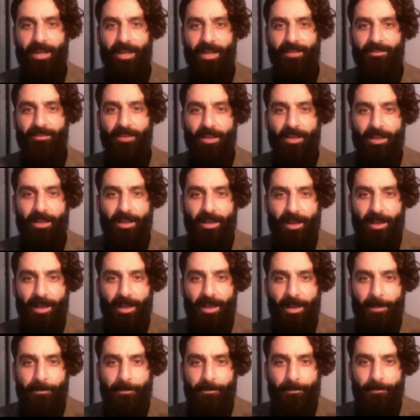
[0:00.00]
that
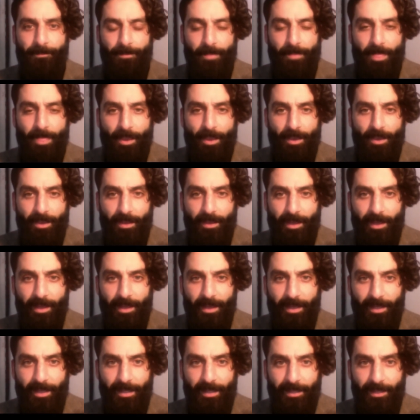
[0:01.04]

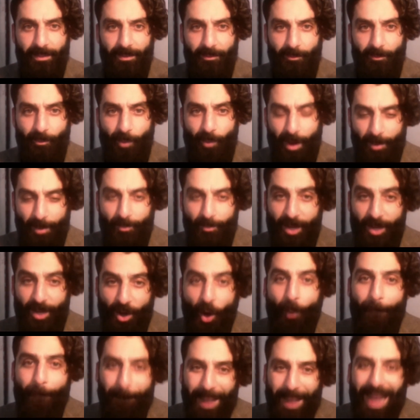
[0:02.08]
when we
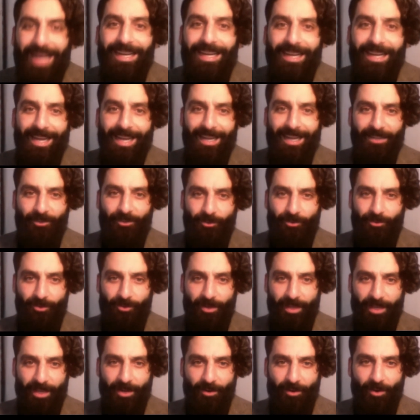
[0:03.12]
go back again to
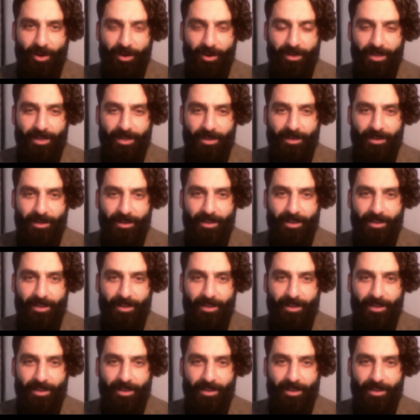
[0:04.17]
the Iranian